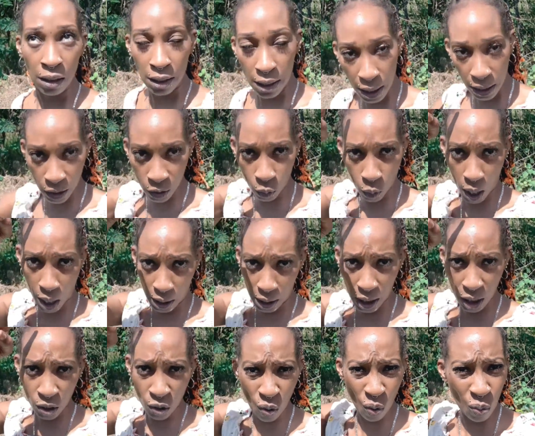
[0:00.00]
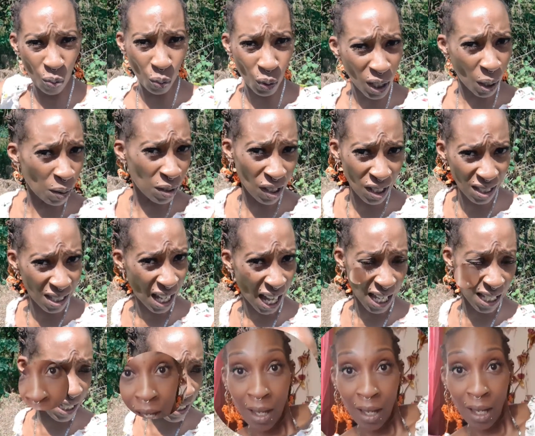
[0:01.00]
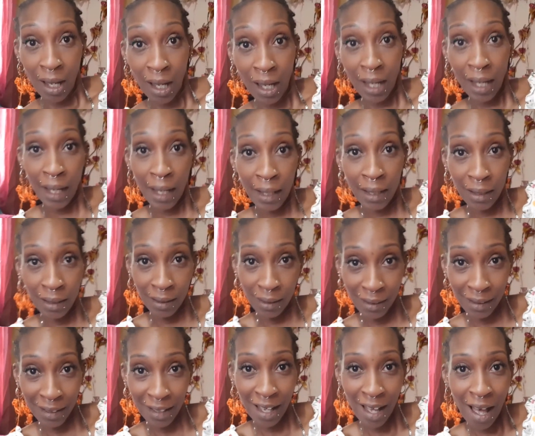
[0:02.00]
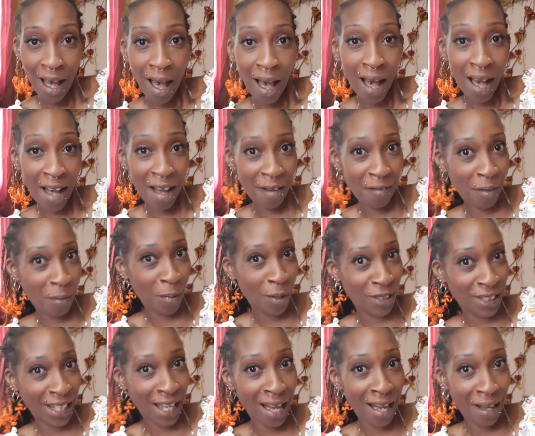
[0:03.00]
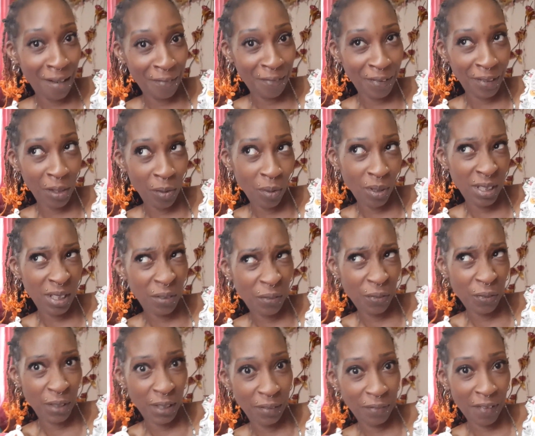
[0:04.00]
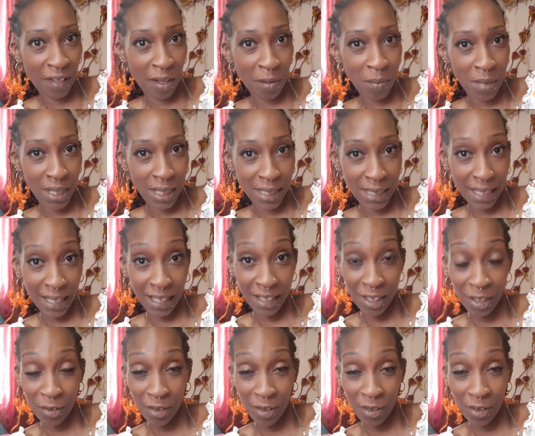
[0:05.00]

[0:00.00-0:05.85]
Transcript: This one, you're so rude, I was just dancing. I have about a half an hour to 45 minutes again to